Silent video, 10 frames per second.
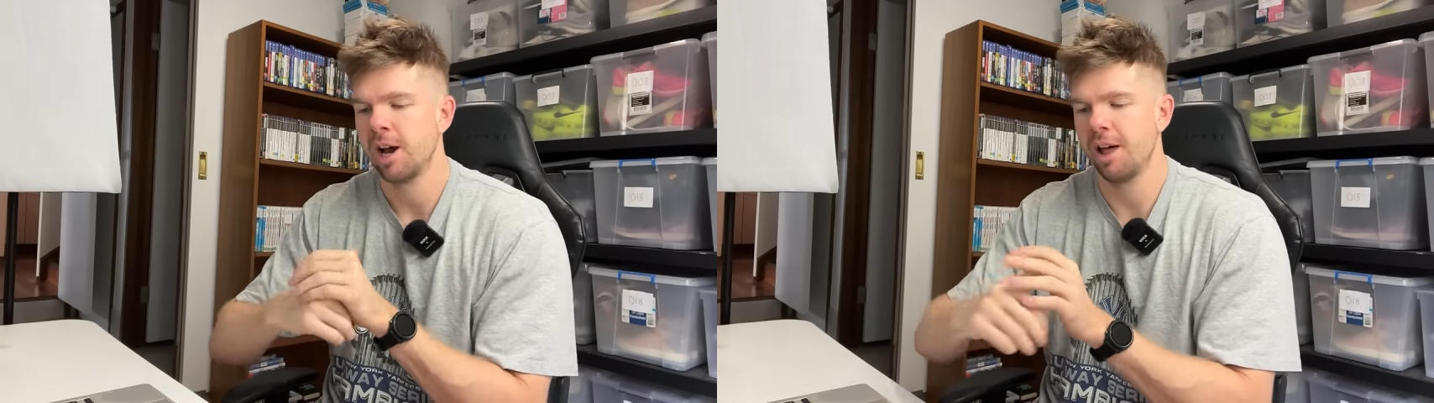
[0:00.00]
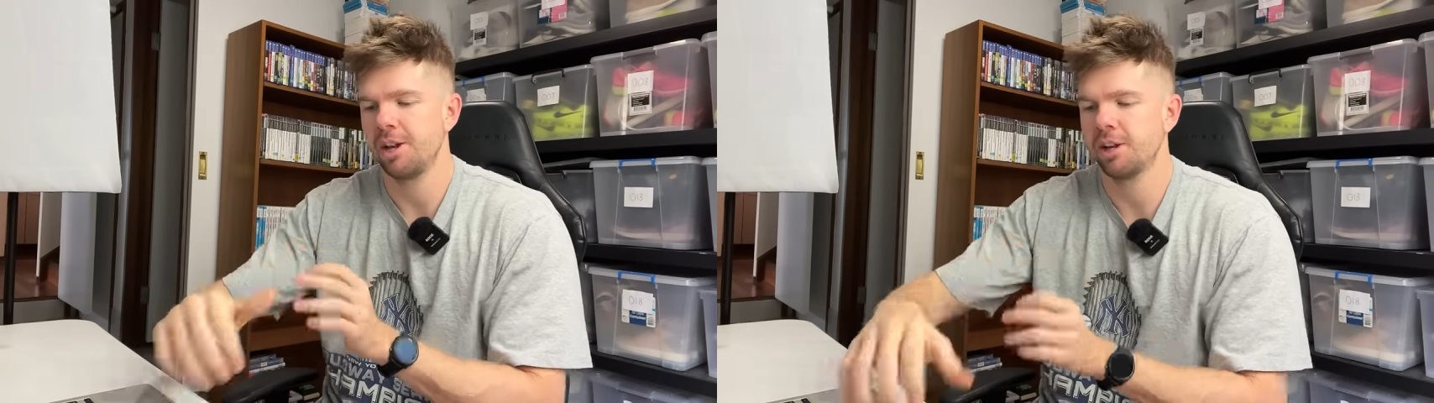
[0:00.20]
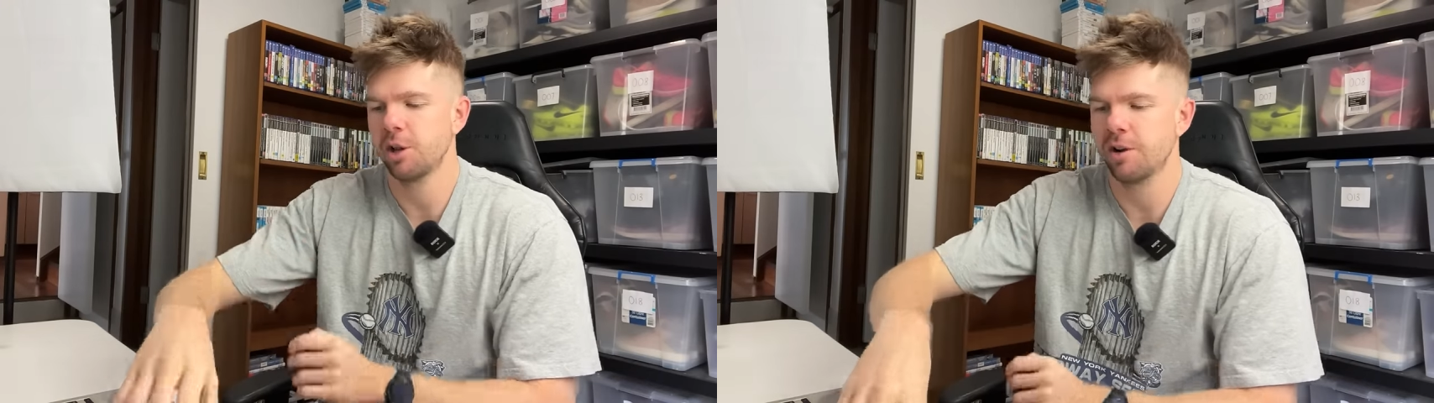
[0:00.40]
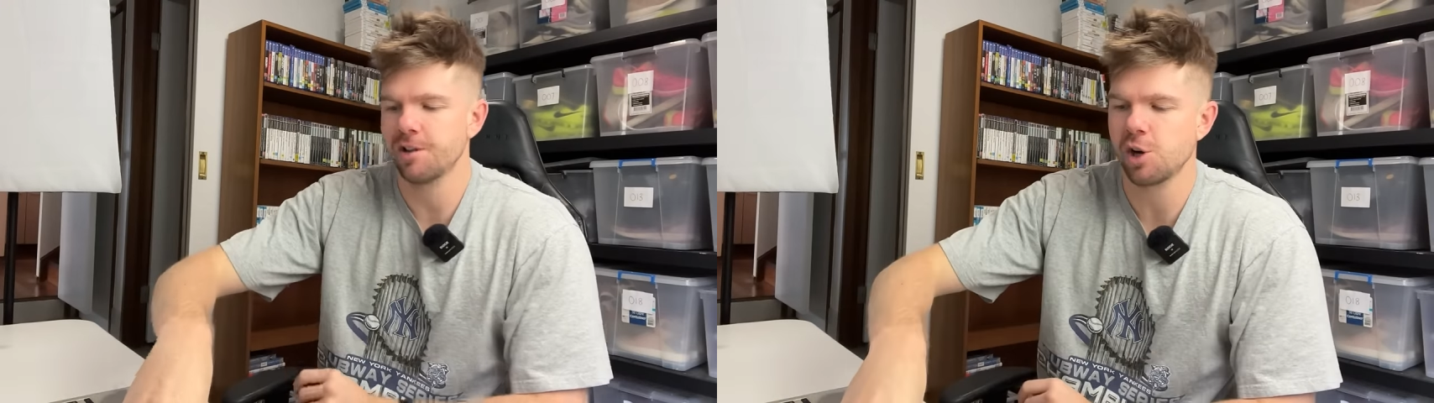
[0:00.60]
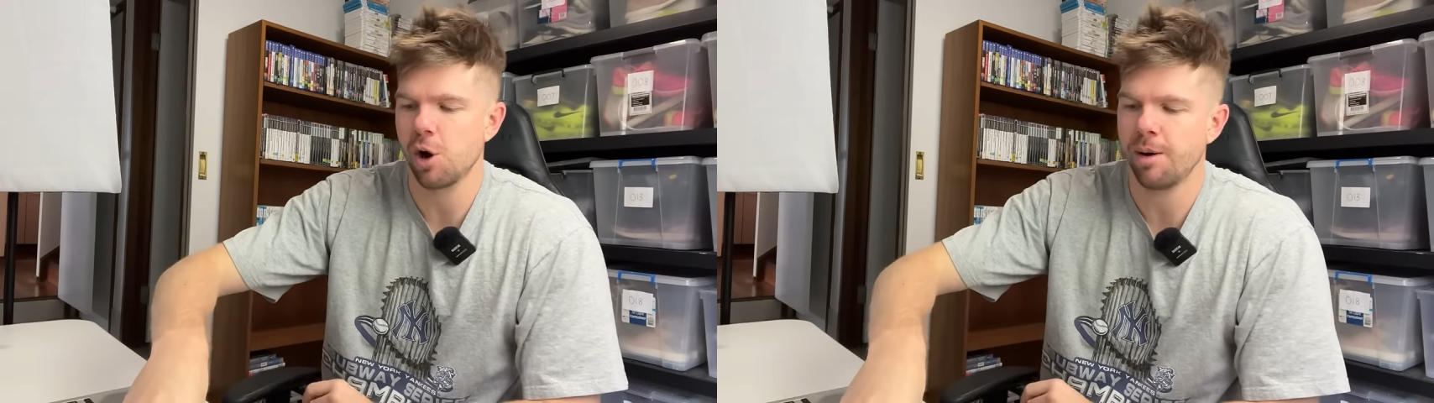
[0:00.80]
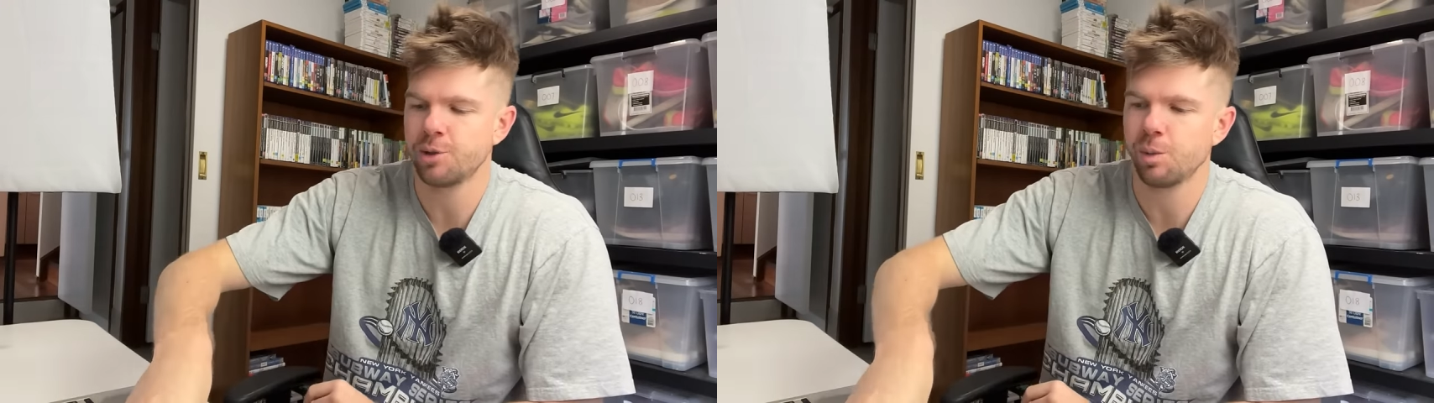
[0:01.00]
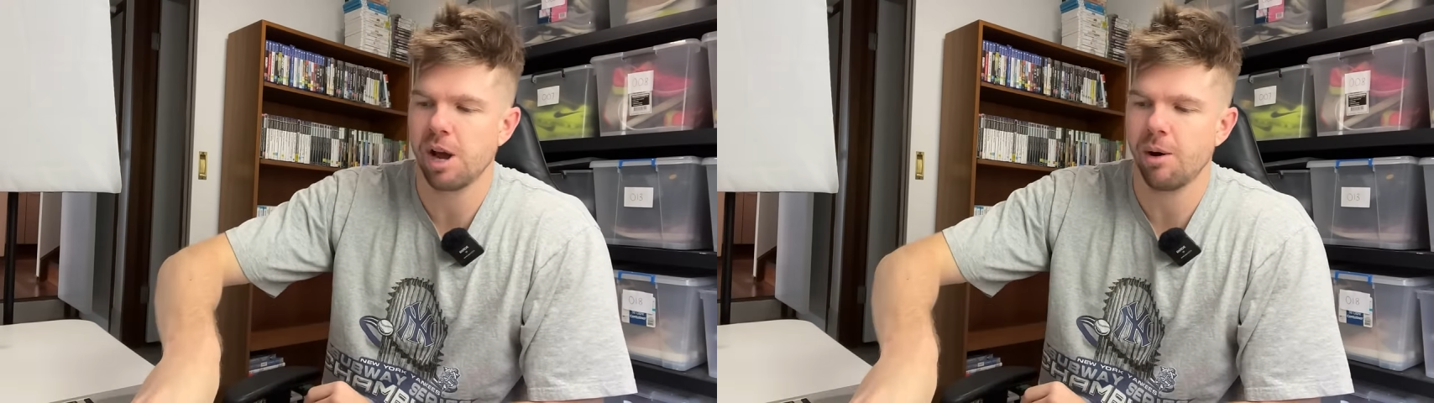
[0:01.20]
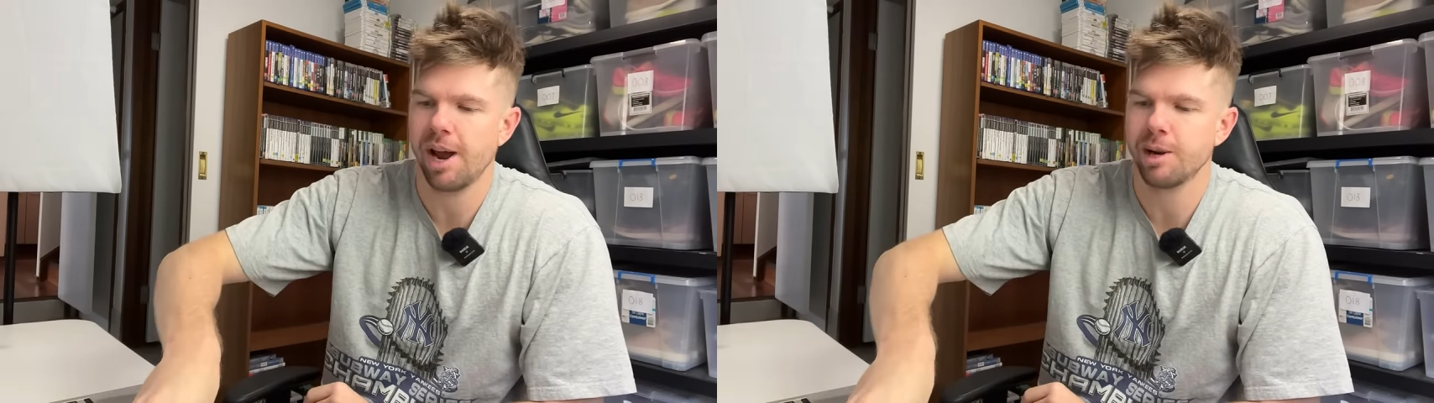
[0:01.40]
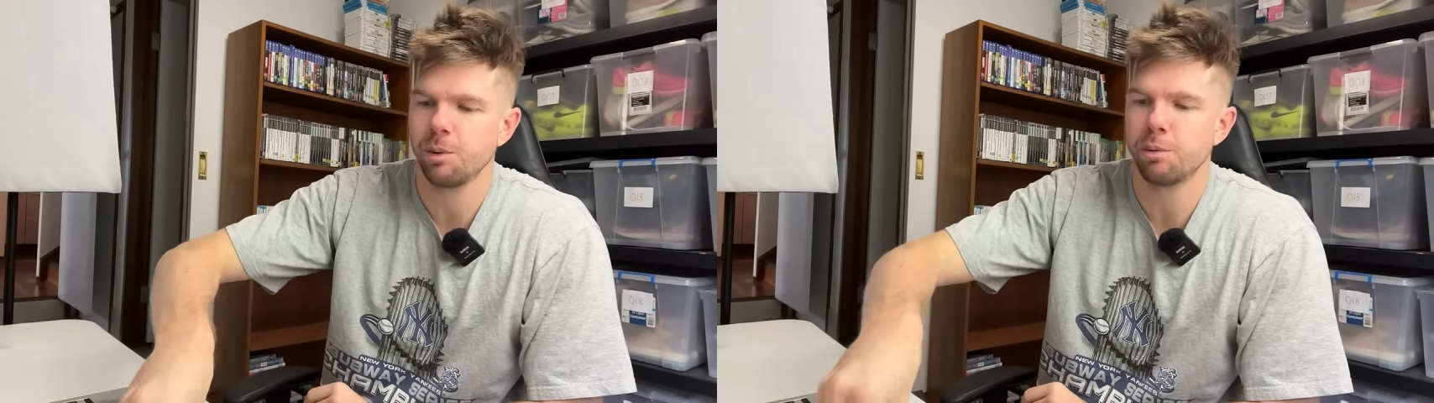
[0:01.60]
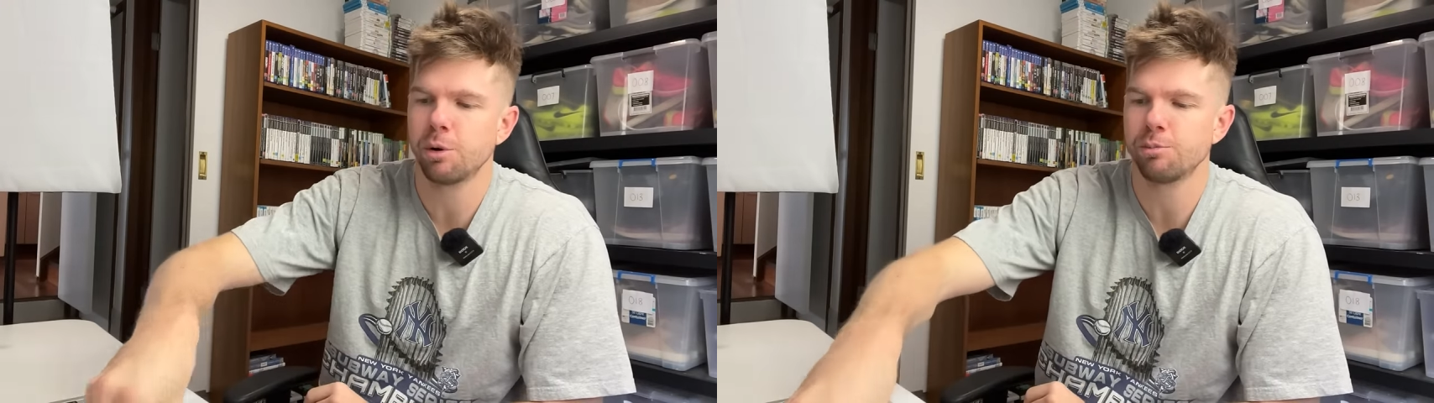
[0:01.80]
I think a lot of the times we go ahead and
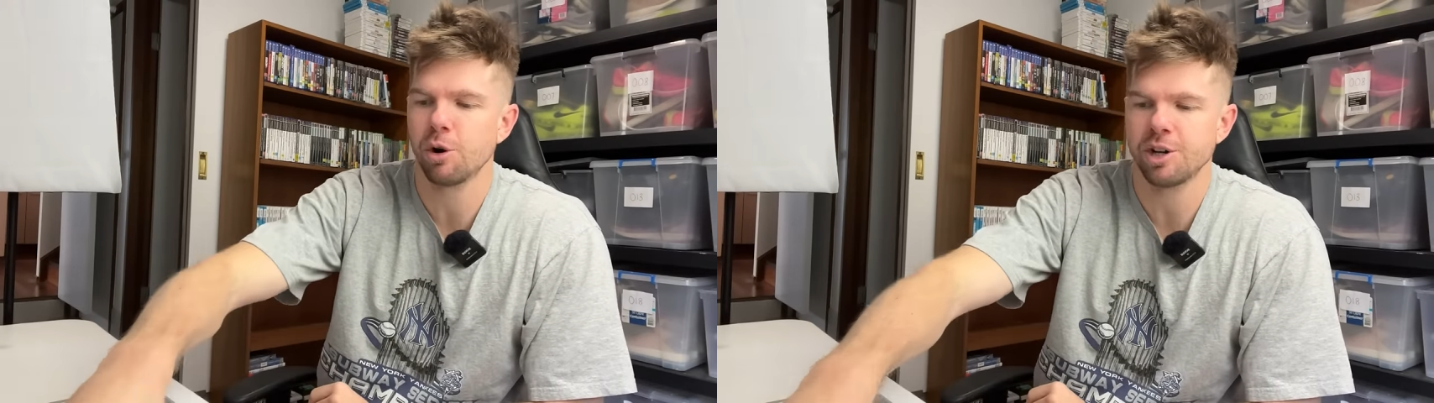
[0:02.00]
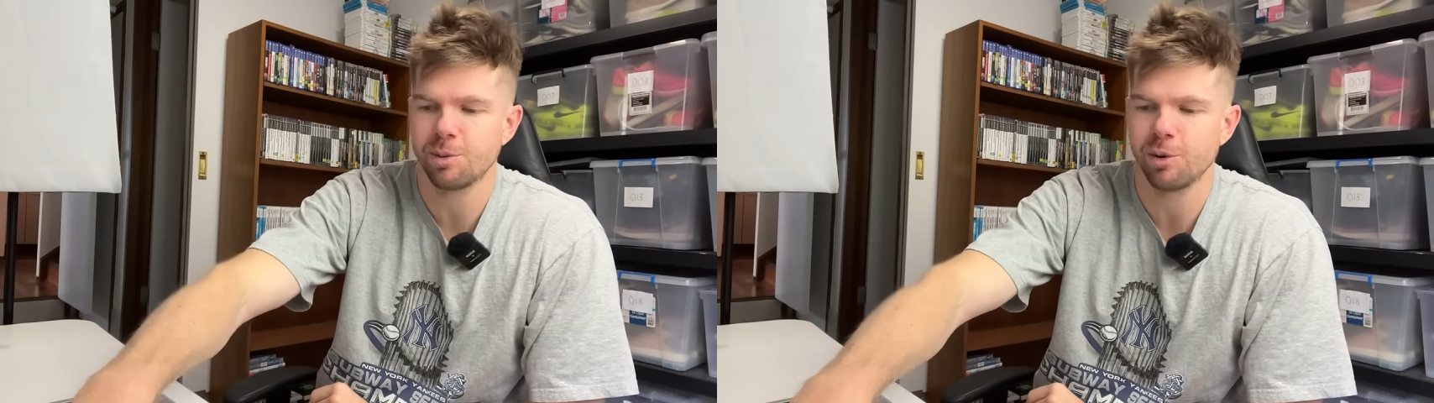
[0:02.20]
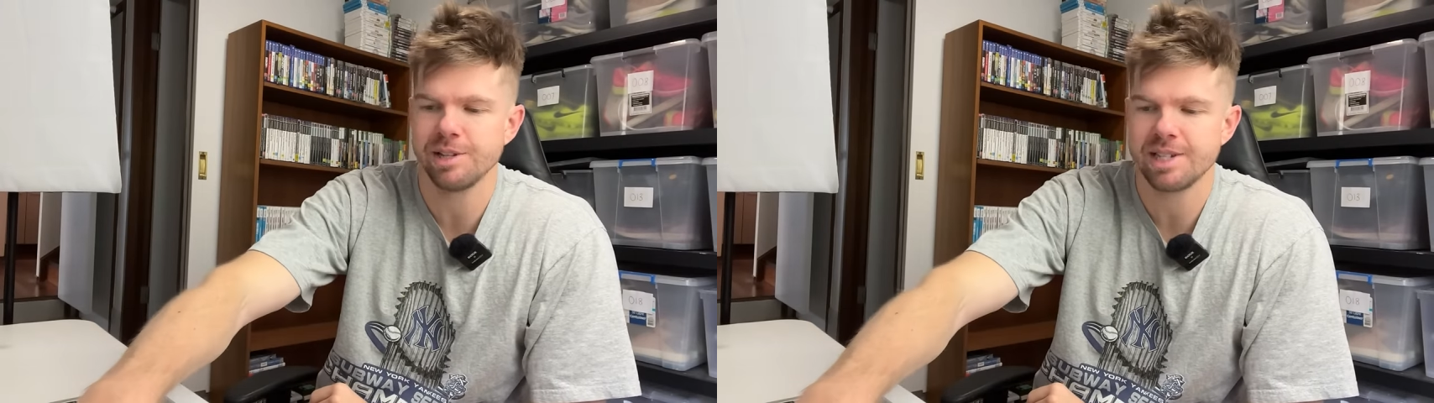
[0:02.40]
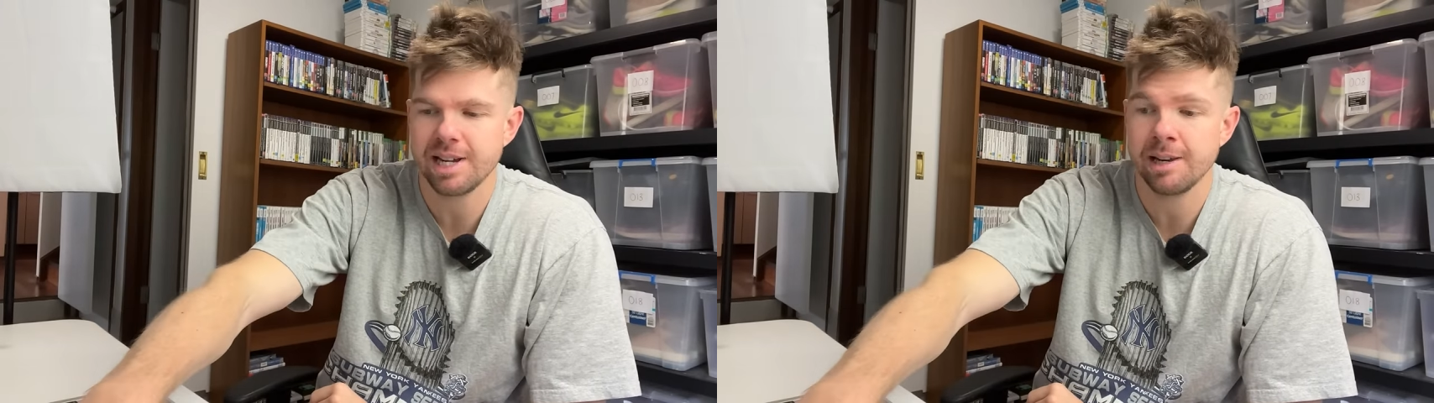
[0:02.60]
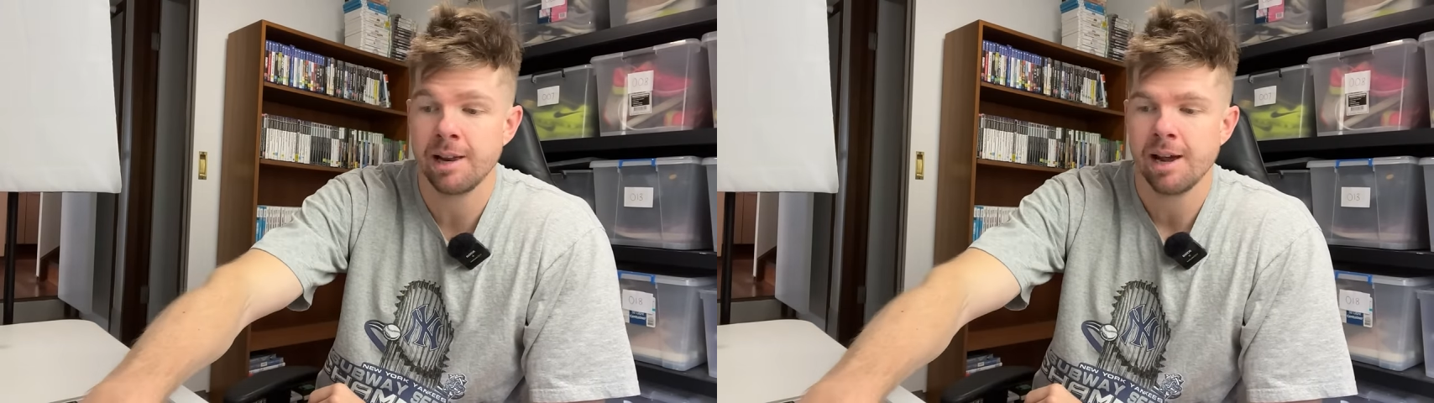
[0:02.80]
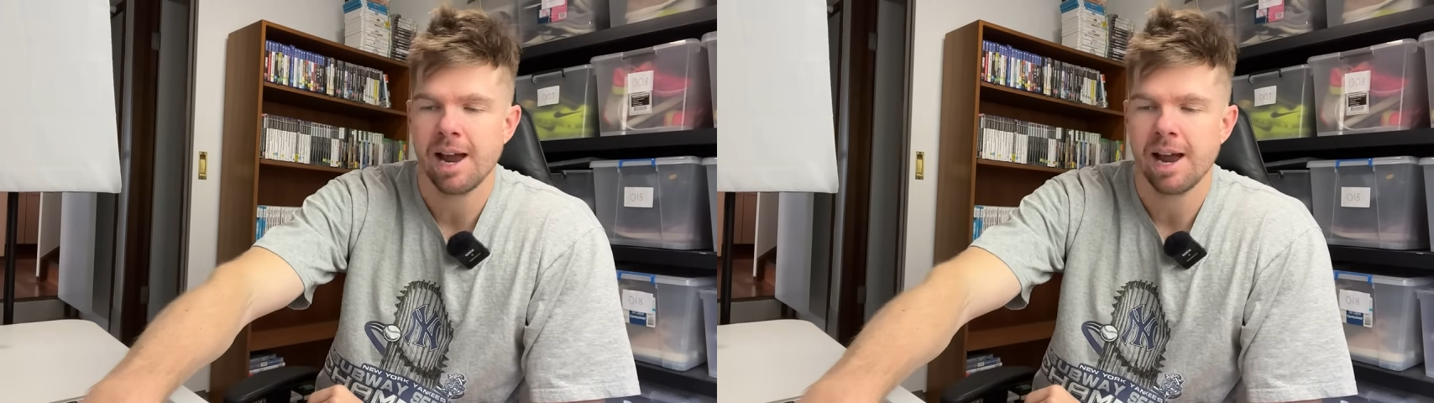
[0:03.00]
we put price points in